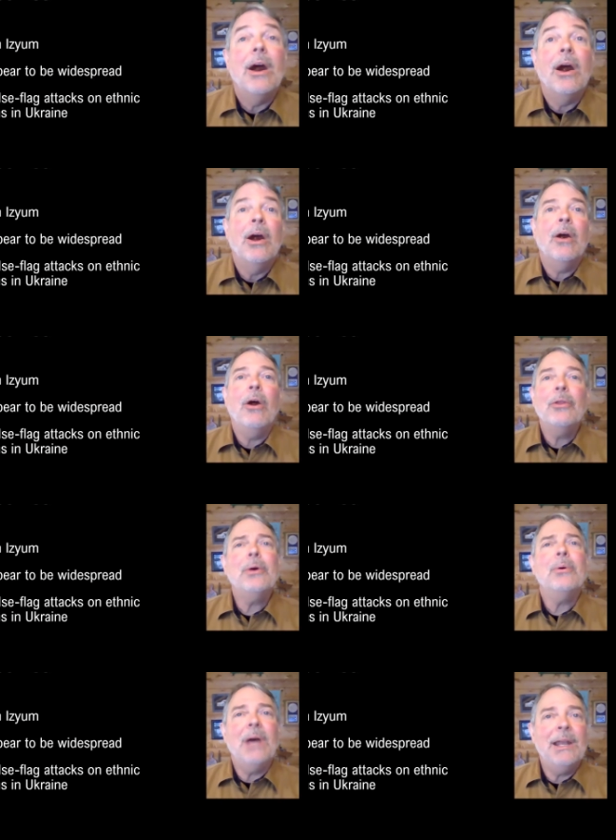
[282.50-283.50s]

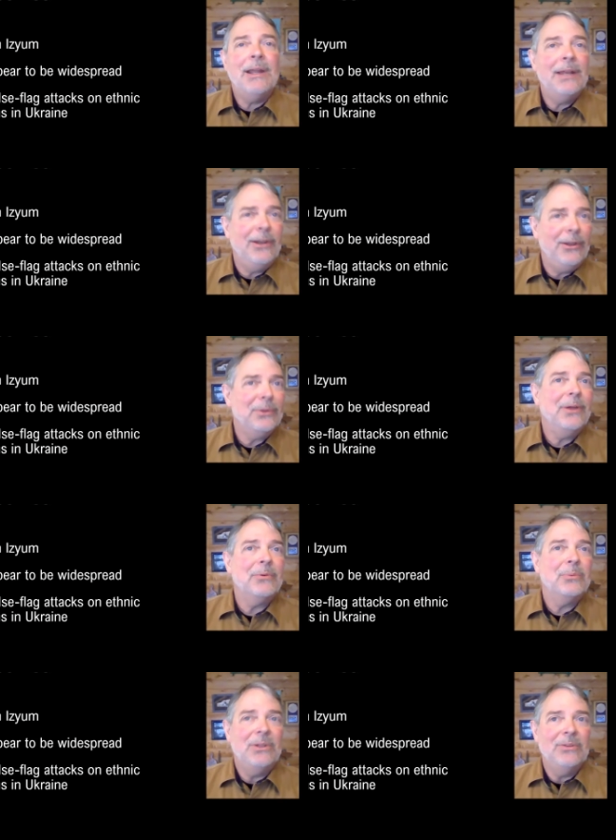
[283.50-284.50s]
Although at another
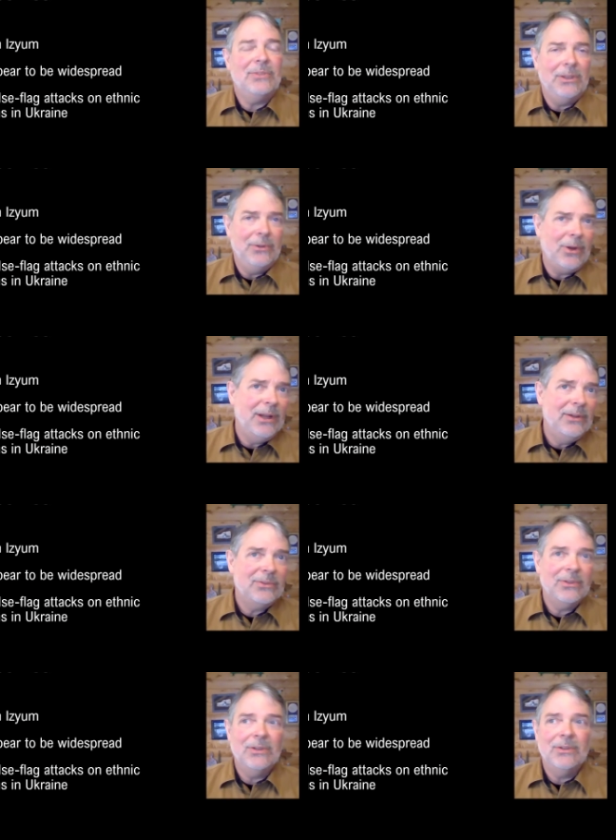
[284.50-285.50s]
level, we do say
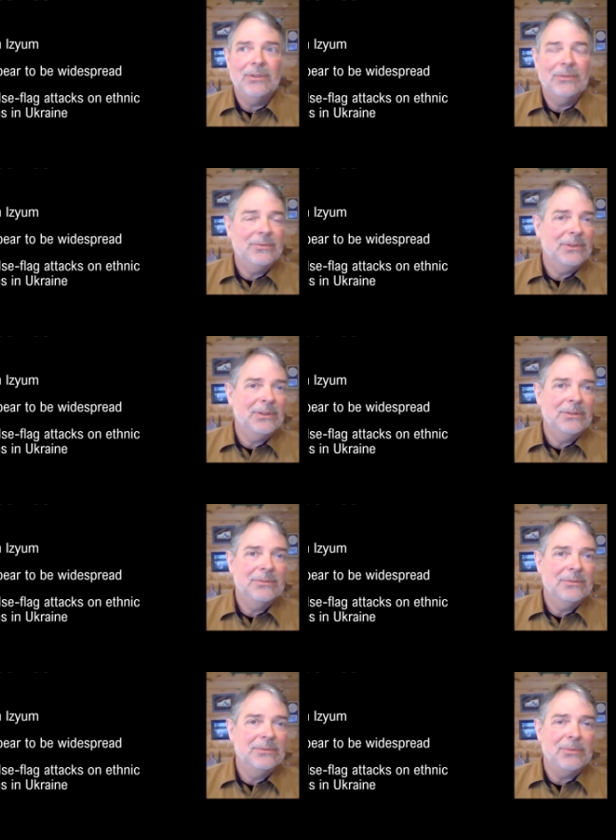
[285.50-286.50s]
Ukraine's a
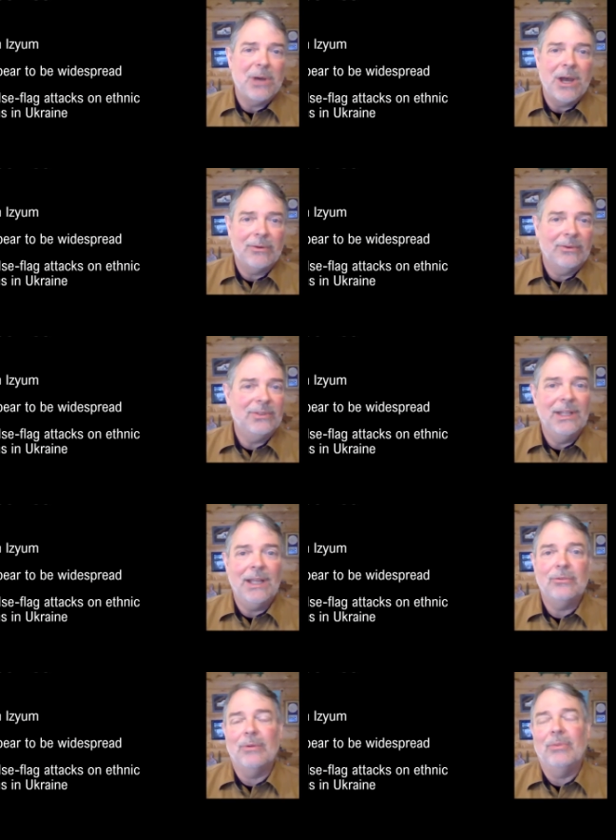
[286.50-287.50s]
democracy and
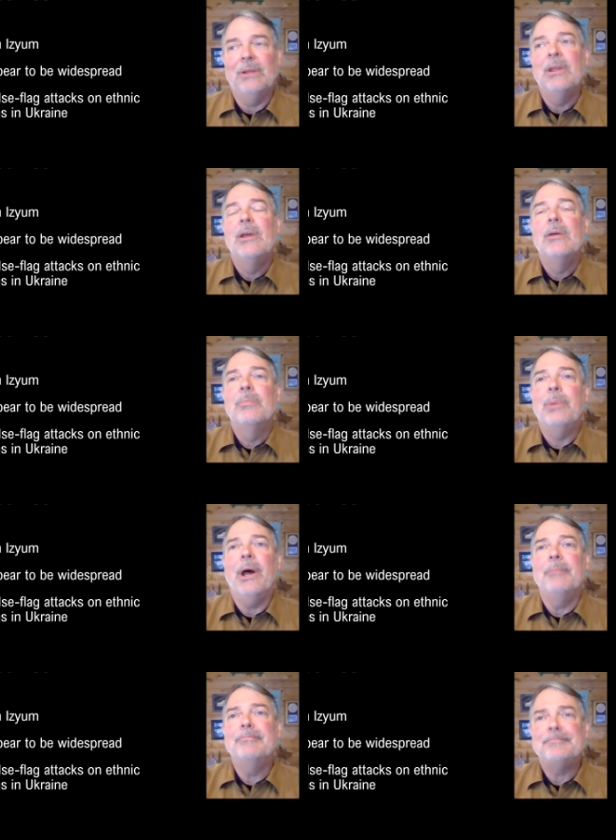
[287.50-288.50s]
that sort of thing.
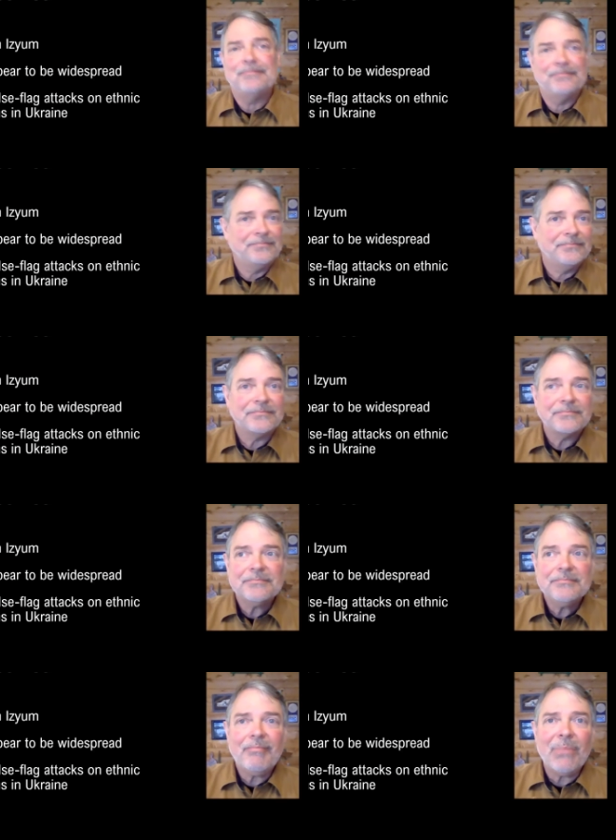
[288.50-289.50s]
But
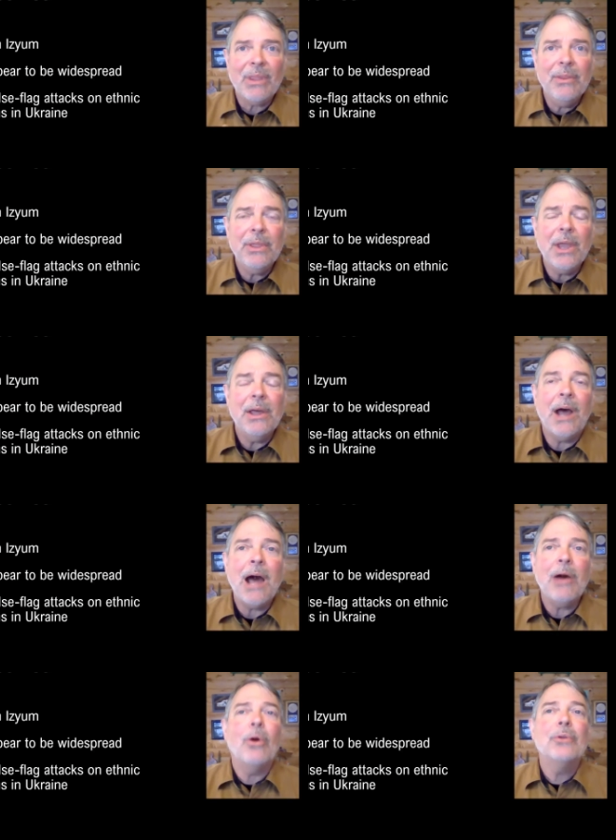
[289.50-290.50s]
the
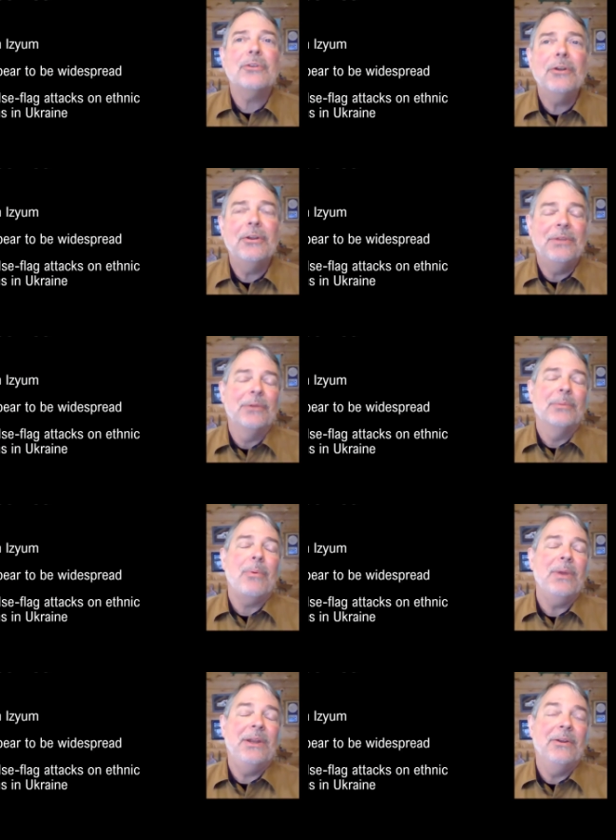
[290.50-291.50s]
alternative, the
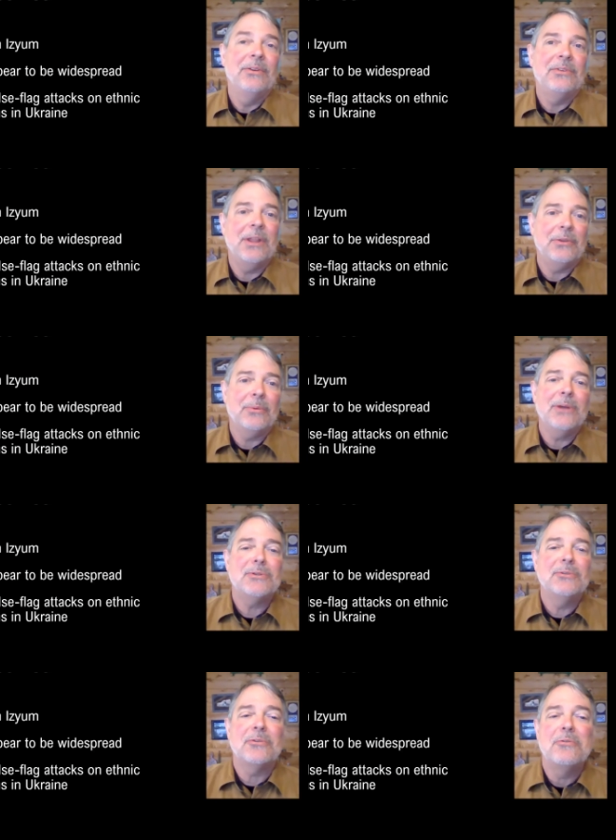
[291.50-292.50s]
point here is that the
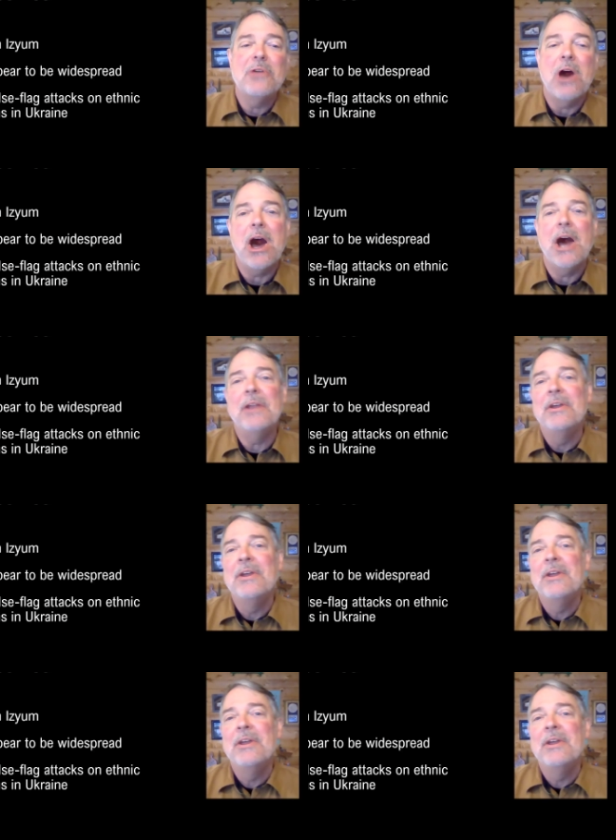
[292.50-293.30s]
Russians are not